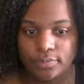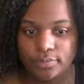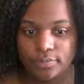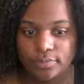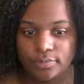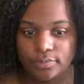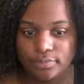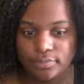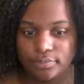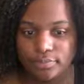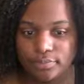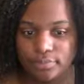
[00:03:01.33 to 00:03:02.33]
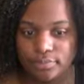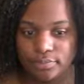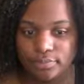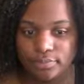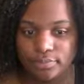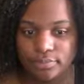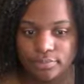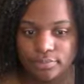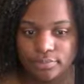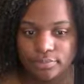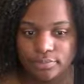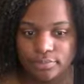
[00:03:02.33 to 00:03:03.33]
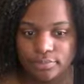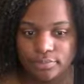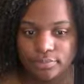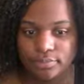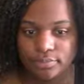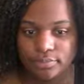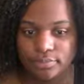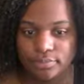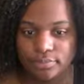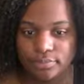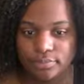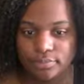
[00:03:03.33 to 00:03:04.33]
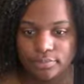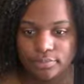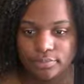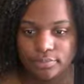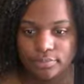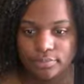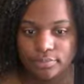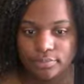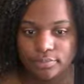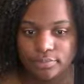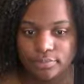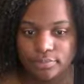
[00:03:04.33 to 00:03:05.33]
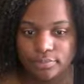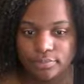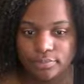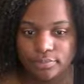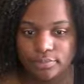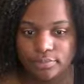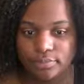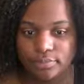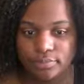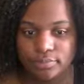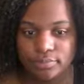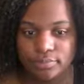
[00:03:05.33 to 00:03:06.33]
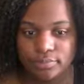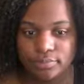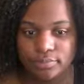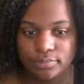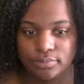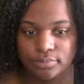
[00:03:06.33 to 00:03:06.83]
Nothing is said.